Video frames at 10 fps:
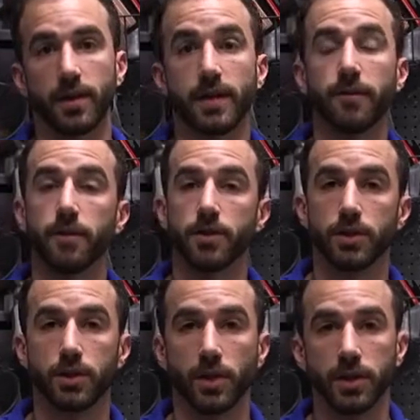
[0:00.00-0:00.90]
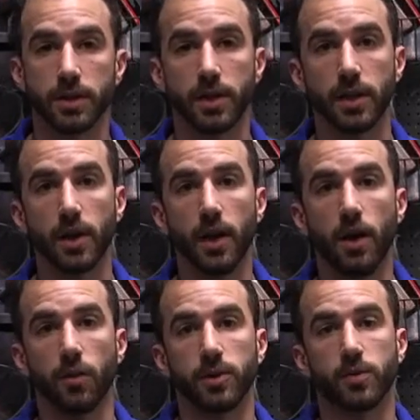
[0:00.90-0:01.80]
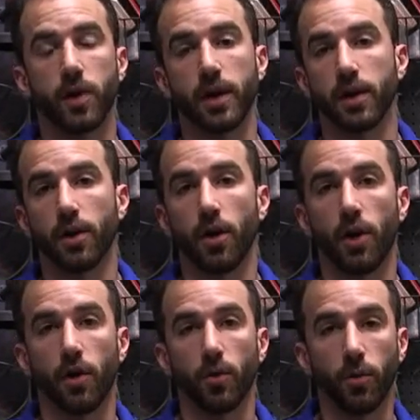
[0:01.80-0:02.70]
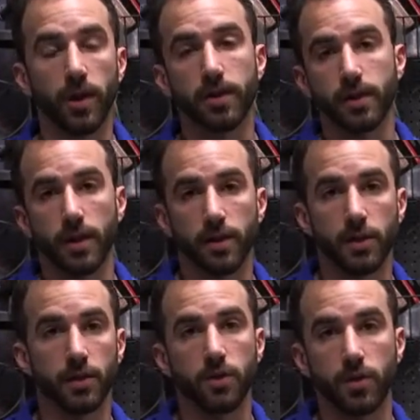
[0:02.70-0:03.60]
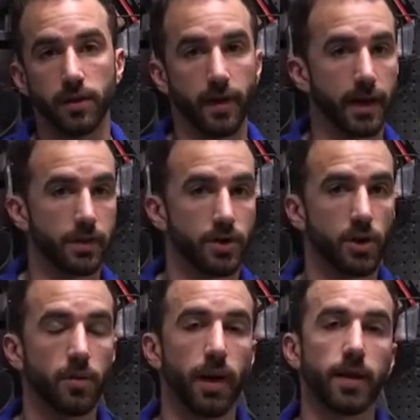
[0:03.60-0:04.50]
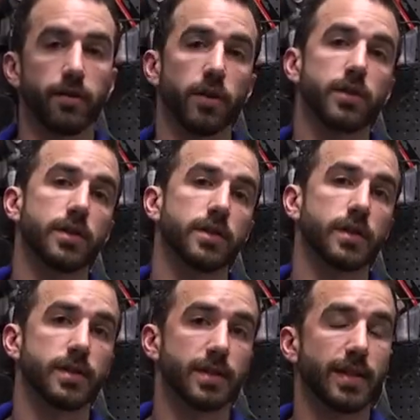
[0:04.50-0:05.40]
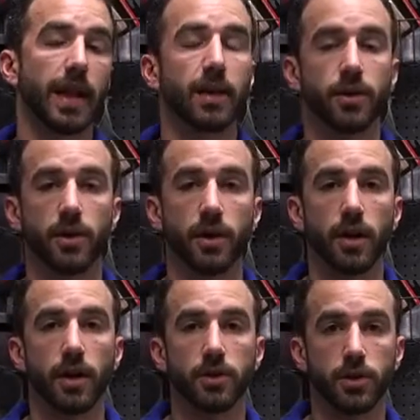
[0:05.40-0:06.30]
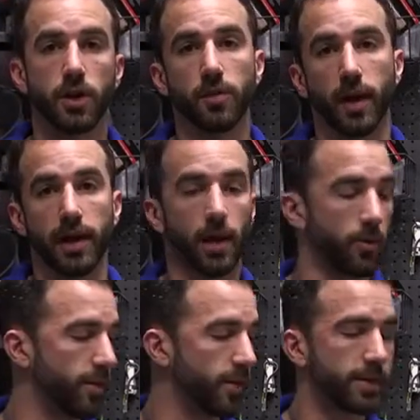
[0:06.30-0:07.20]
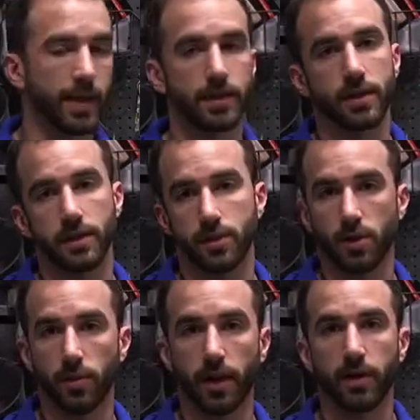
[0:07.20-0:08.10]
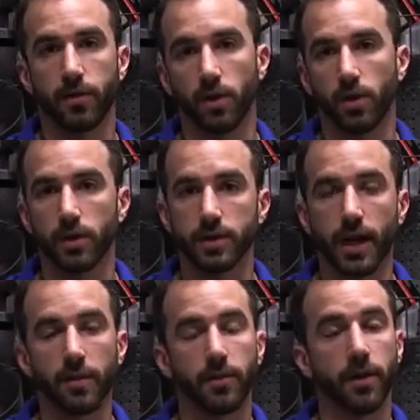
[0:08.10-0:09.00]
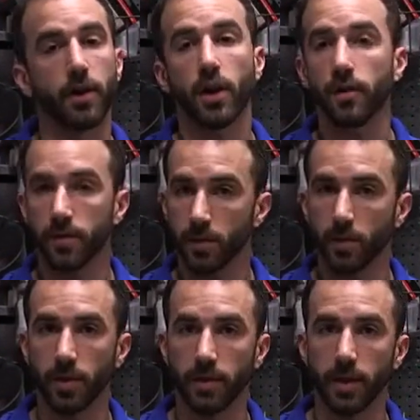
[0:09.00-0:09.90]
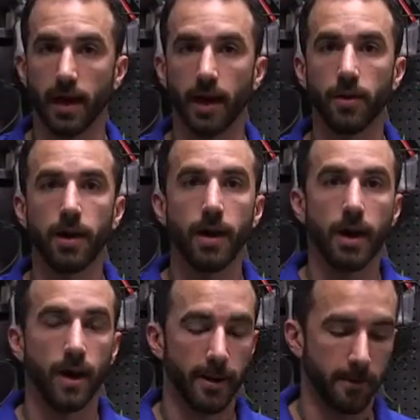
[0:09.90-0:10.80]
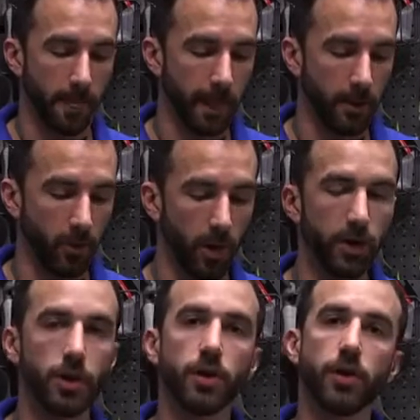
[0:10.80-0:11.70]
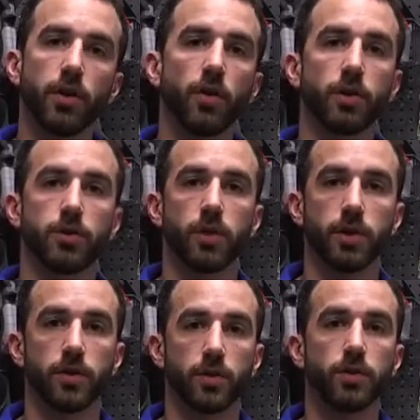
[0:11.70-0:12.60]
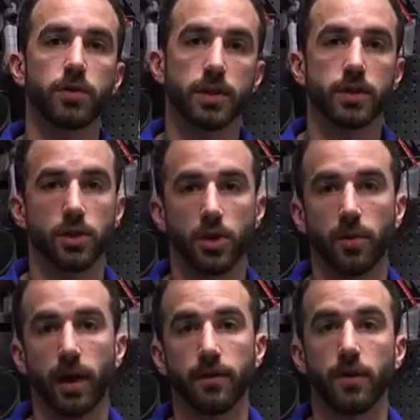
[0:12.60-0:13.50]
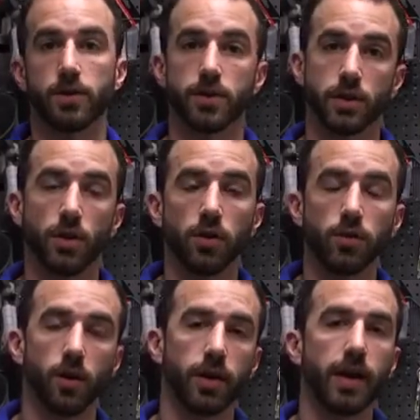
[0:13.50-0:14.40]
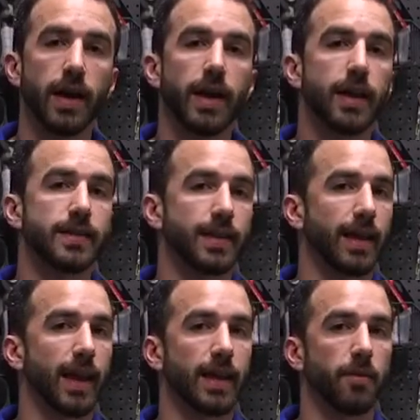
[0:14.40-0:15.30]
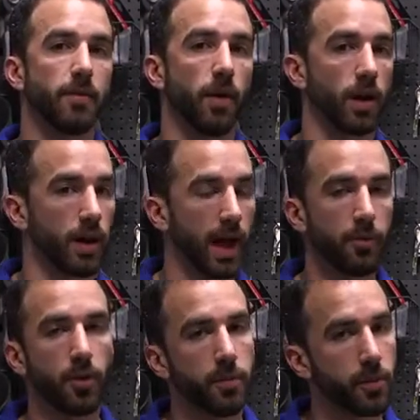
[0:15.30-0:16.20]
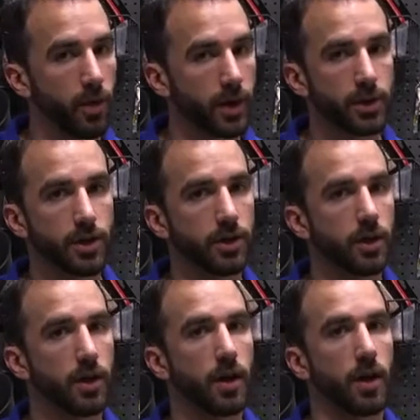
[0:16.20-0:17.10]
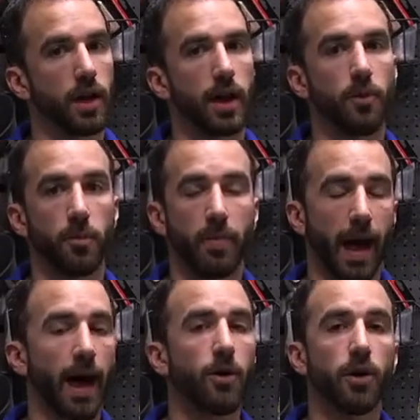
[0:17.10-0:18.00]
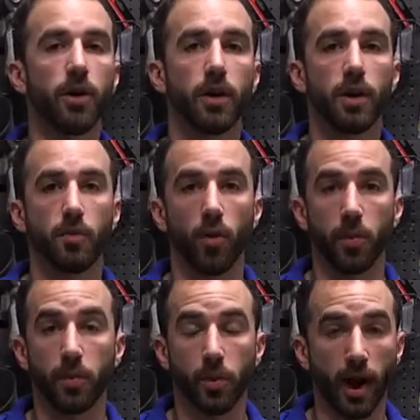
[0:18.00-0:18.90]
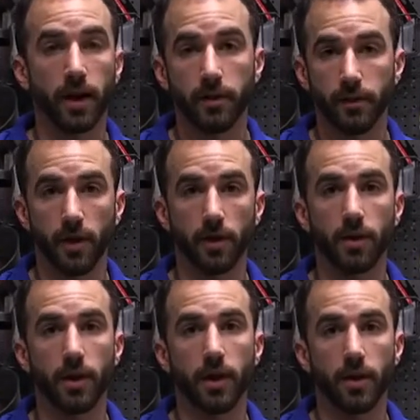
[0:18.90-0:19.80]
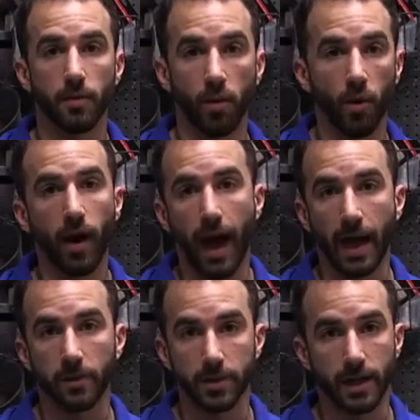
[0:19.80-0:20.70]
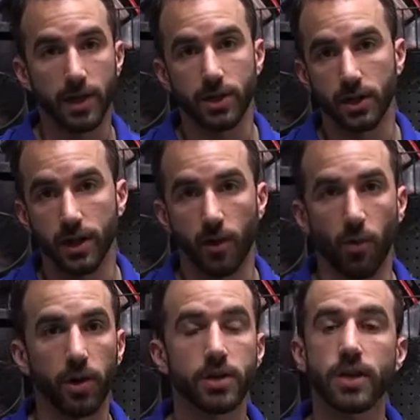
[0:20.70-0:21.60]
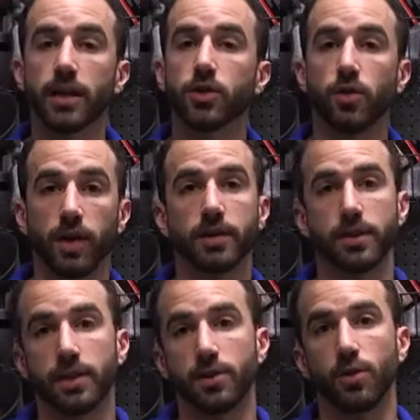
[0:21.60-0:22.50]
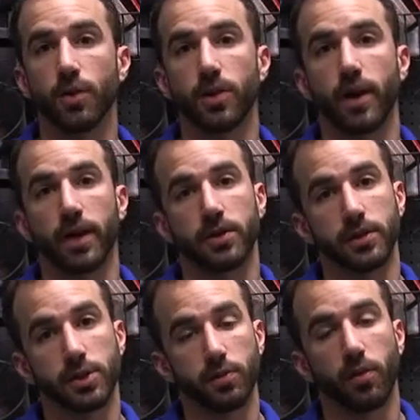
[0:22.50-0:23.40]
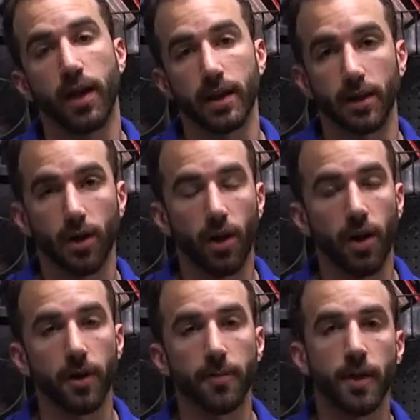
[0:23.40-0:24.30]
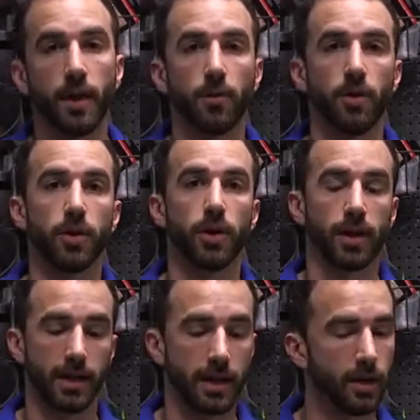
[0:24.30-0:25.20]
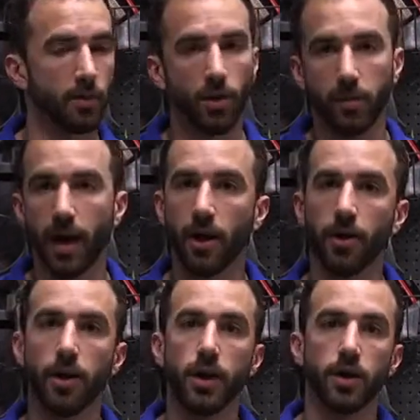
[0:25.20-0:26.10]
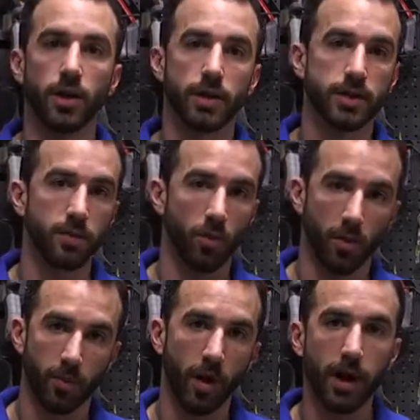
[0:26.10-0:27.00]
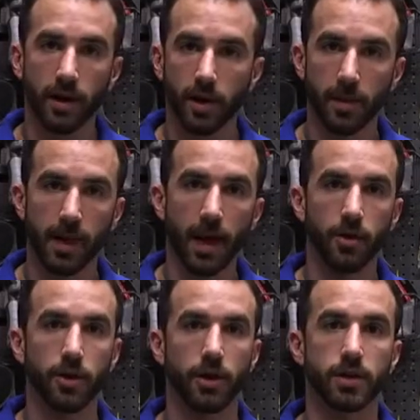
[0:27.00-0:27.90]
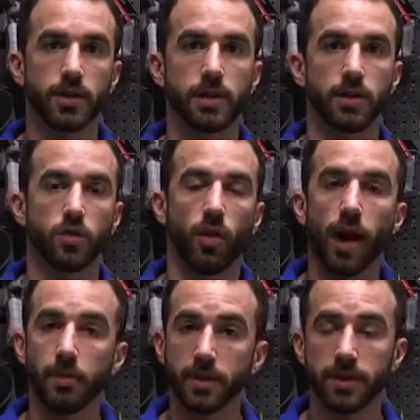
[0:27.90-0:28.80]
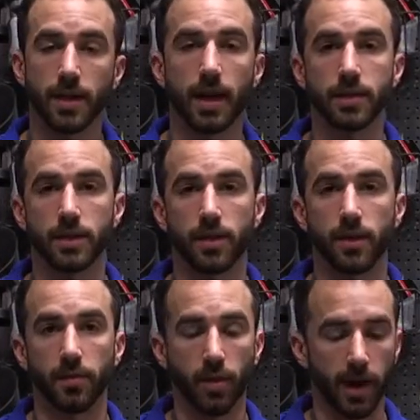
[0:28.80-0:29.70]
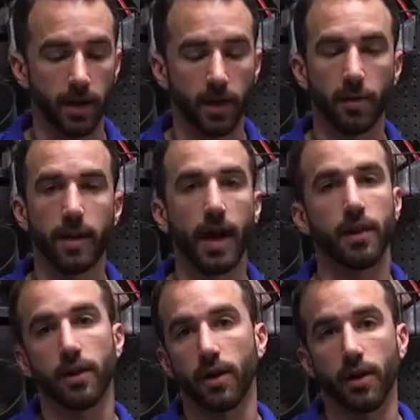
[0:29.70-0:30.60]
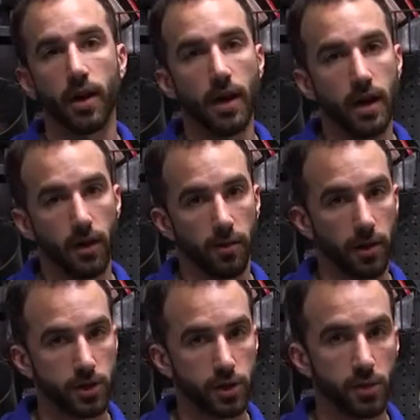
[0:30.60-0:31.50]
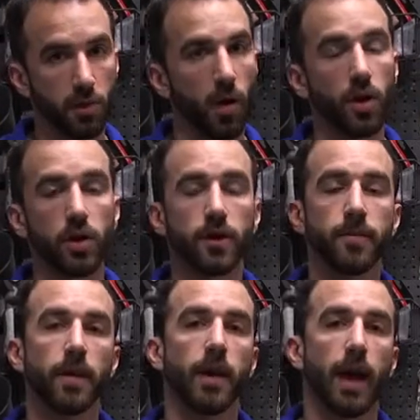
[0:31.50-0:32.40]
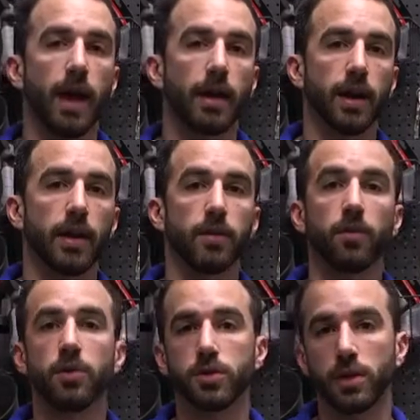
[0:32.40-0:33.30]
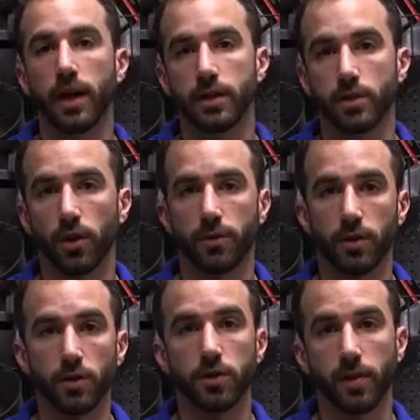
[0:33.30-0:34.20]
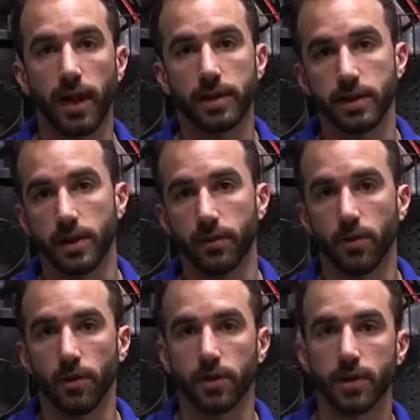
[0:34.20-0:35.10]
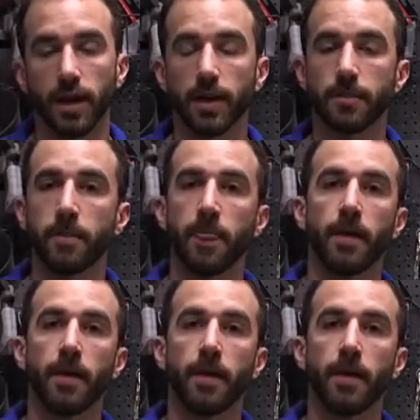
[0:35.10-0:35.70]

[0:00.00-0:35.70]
the differences you're going to see when spraying a car with the new advanced turbine versus the standard turbine. Now we've been testing this turbine for a long time. I'm very comfortable with it now. And what you're going to notice when you use this turbine versus the old one is, again, a lot more pressure, a lot more power, more product flow, more atomization. Now what does that translate to when you're actually spraying the car? Well, you're going to hear more power, you're going to see more product coming out, you're going to see the droplet sizes of the product coming out of the gun are much smaller. And most of you guys know, if you use Plasti-Dip for a long time,